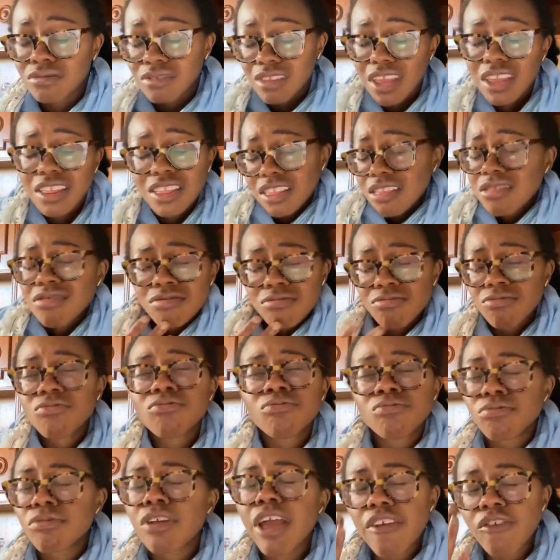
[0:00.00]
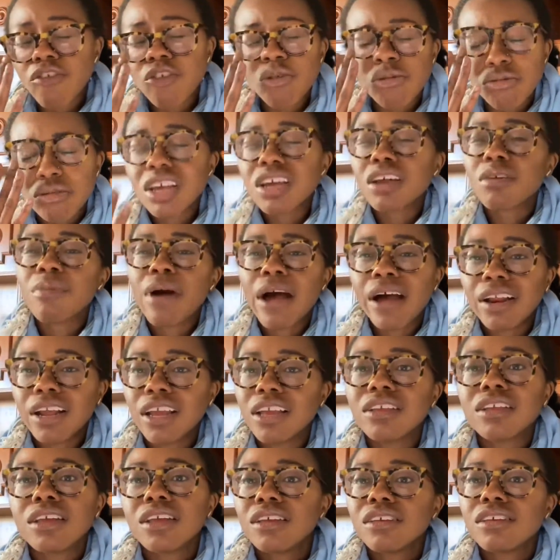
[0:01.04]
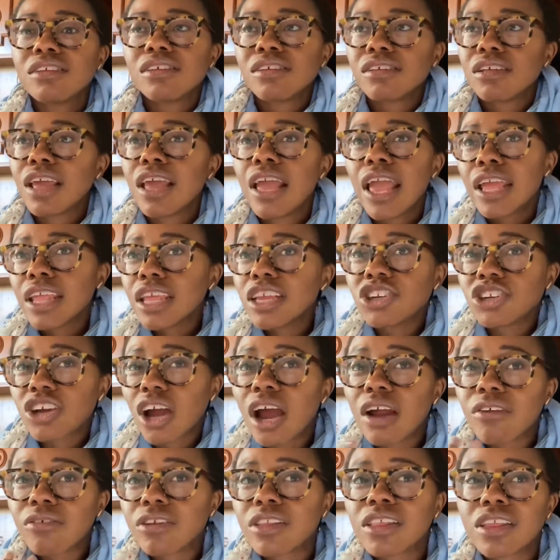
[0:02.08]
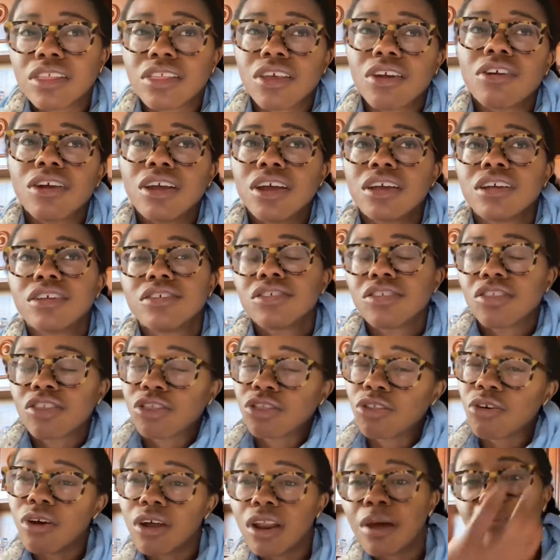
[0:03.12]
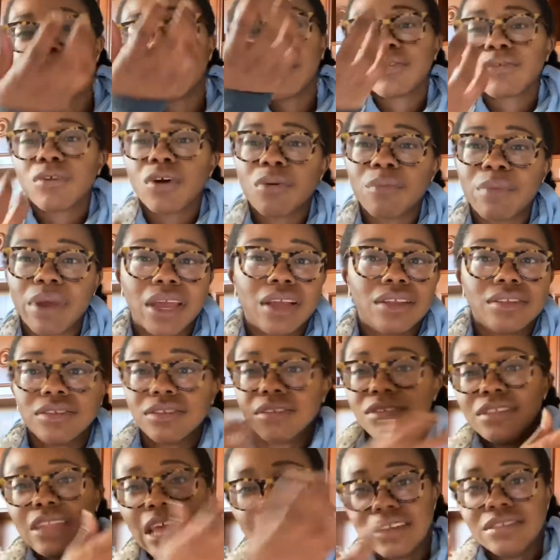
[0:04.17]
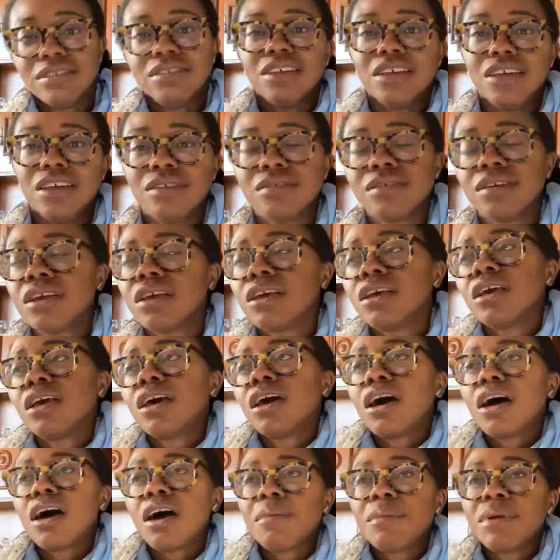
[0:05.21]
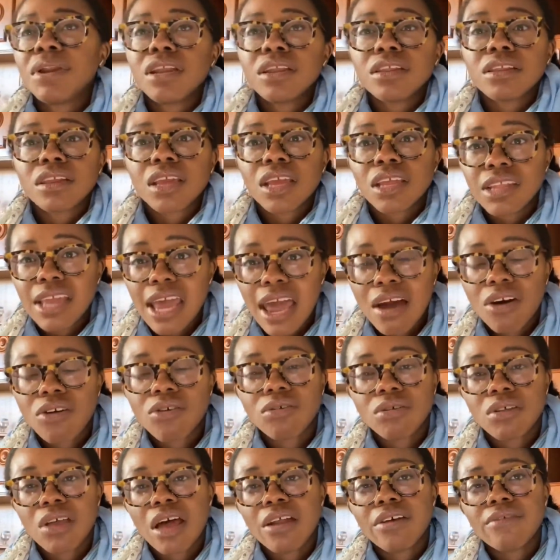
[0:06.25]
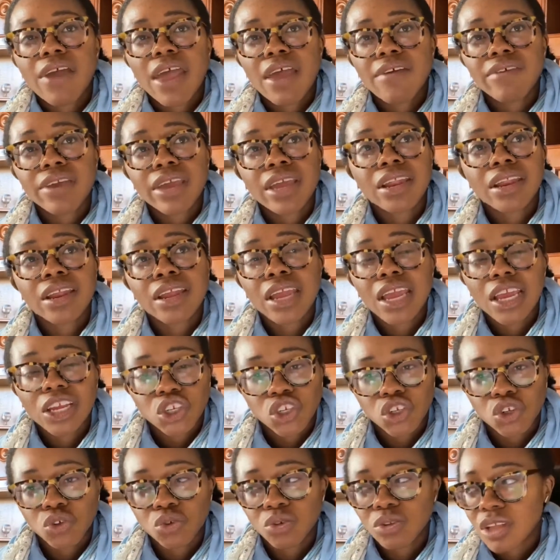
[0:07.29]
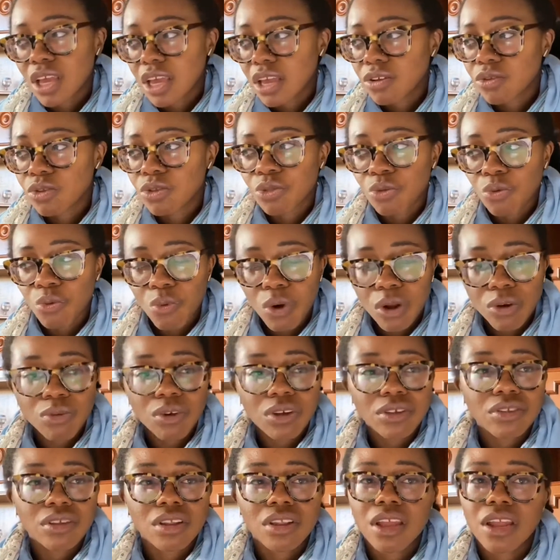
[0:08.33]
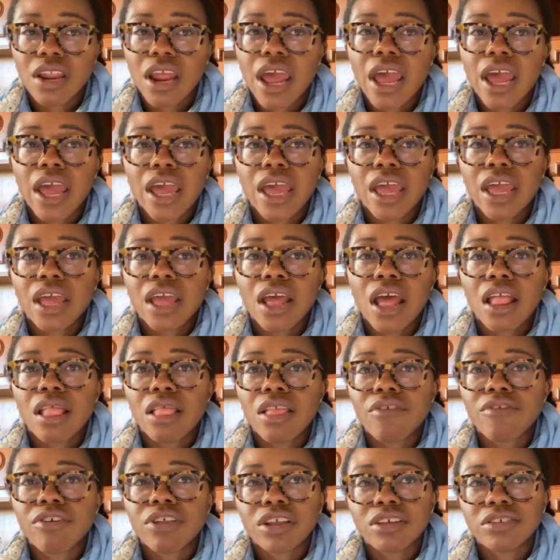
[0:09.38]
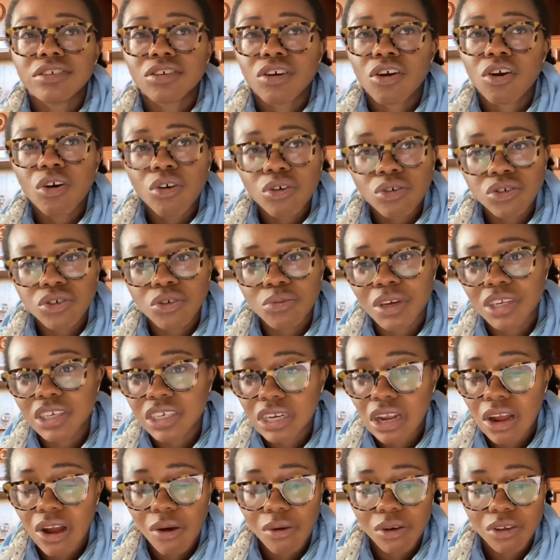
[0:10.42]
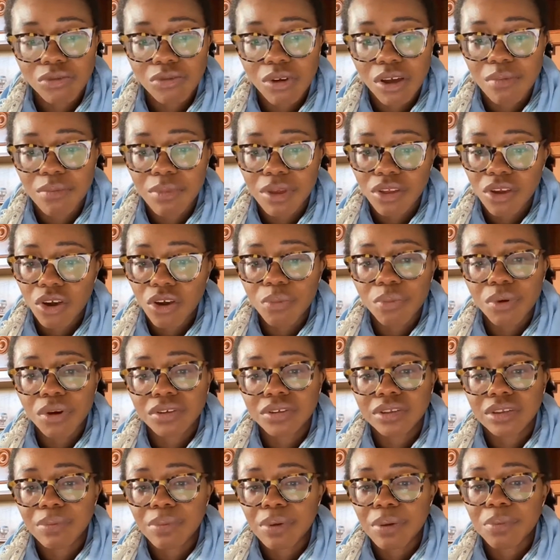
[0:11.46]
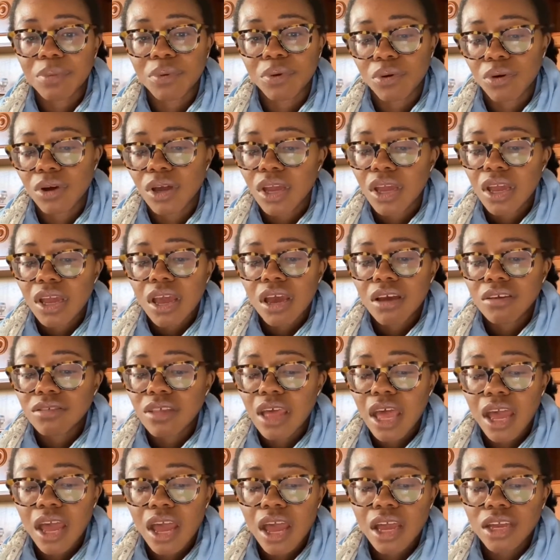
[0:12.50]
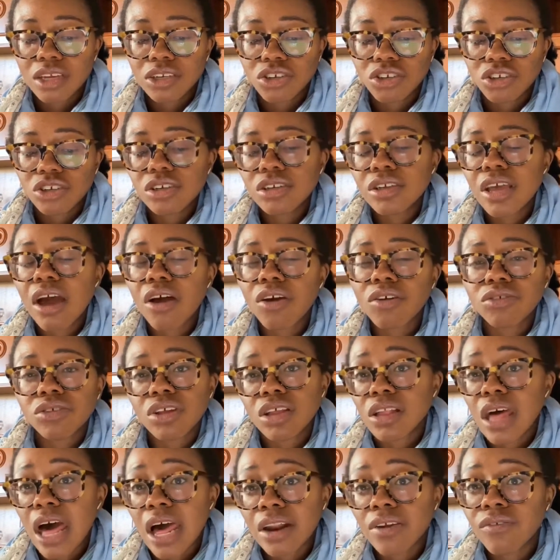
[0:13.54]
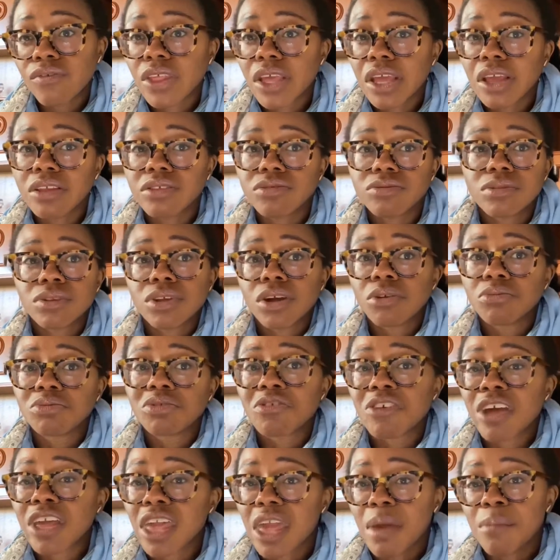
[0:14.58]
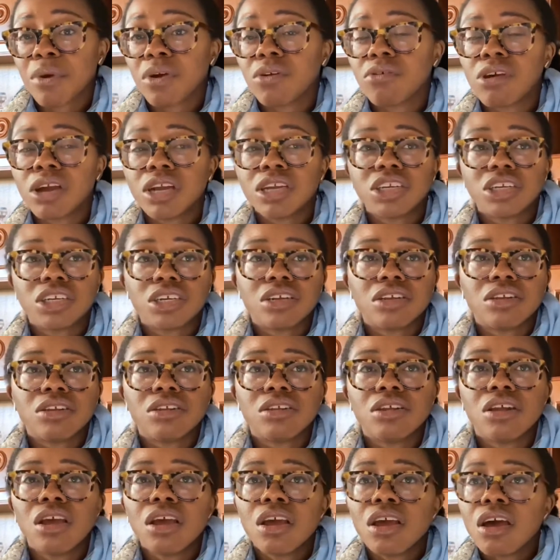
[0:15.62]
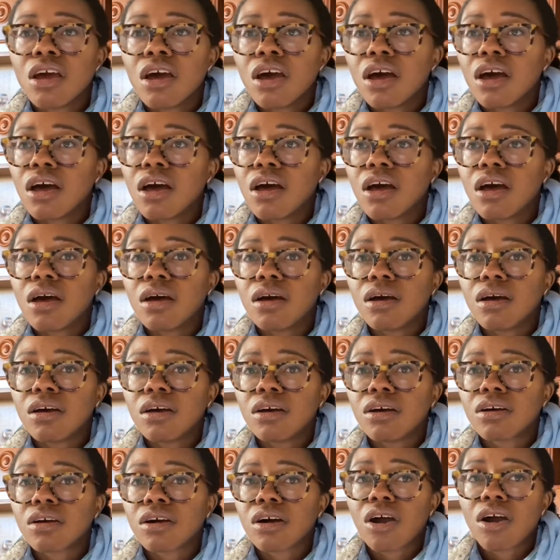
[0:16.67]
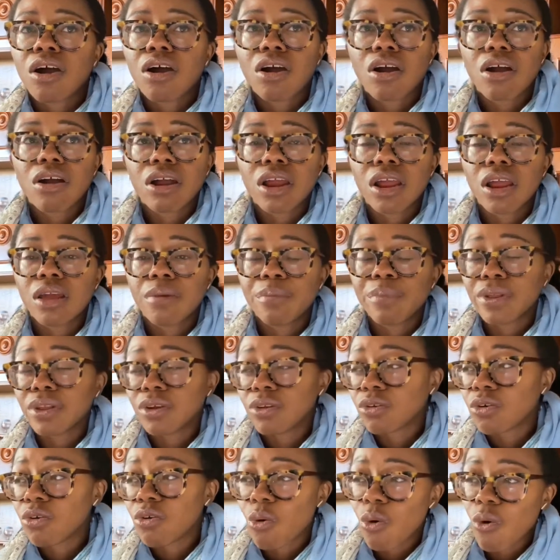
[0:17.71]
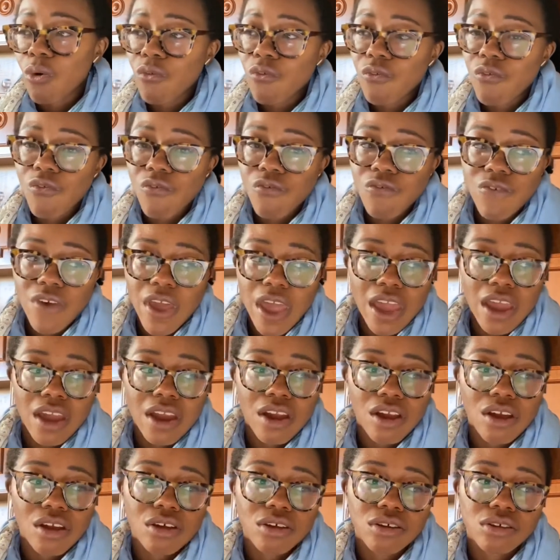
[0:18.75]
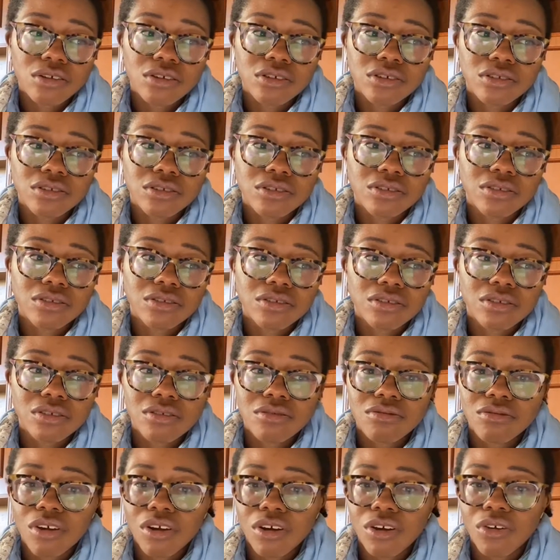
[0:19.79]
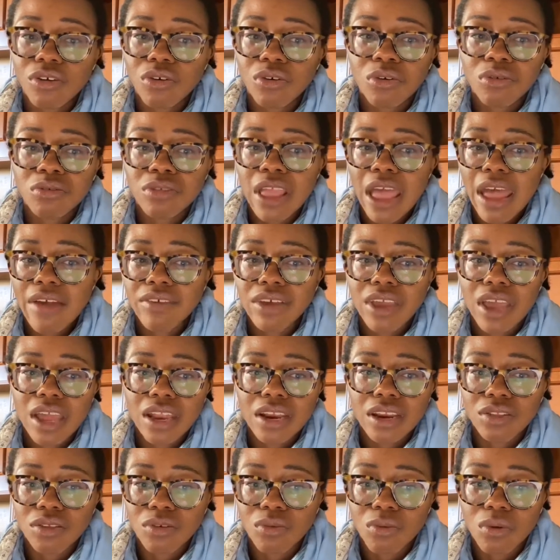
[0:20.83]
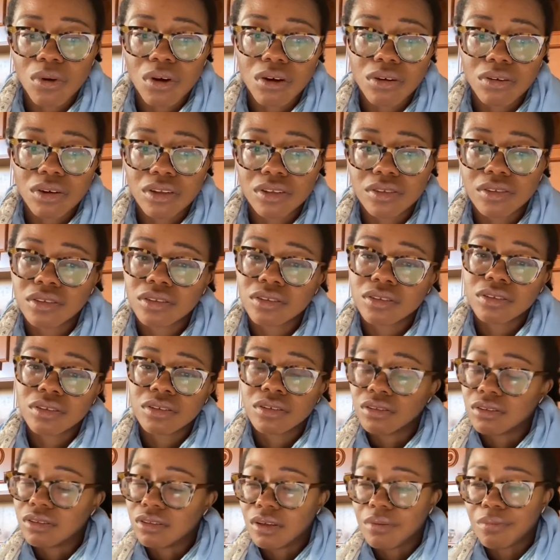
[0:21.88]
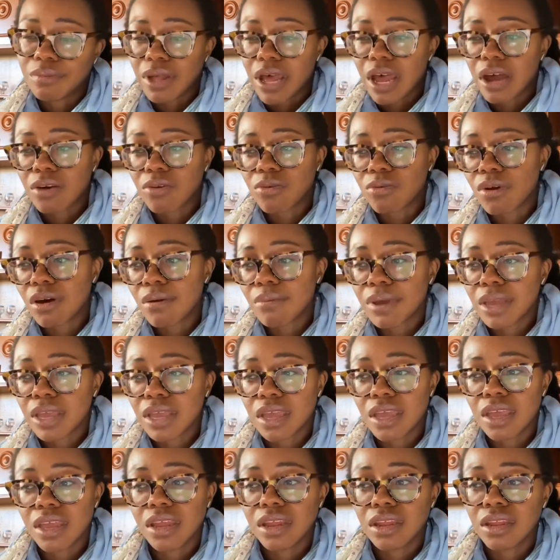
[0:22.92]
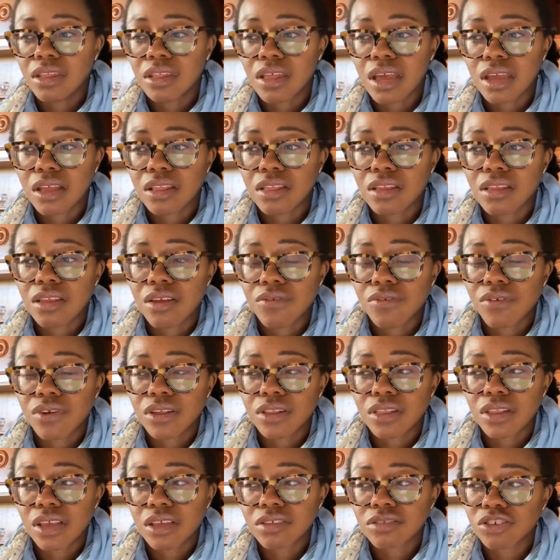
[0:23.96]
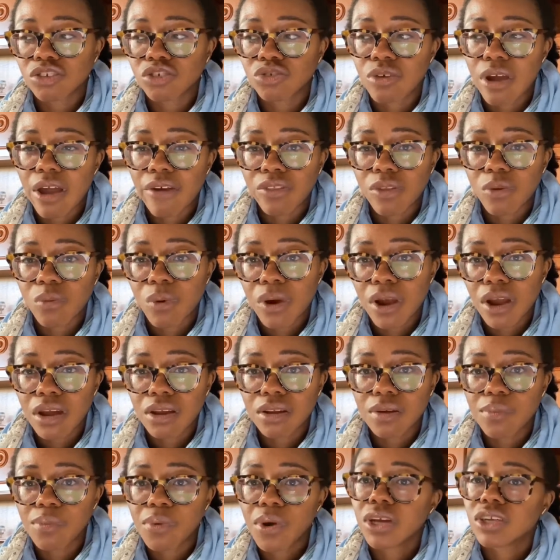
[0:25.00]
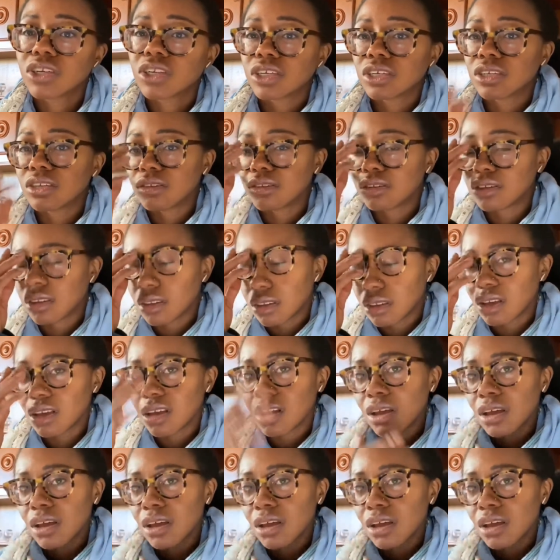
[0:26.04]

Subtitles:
If you think about it, any genre that there is, throw it up under romance, and that's it. And it can tackle a lot of heavy-hitting issues. The one reason that I love Alyssa Cole so much, and I always recommend her books to people, is that she tackles a lot of things in terms of immigration, current political affairs, navigating the world as a Black woman, and the different things that you have to wear, and oppressions, and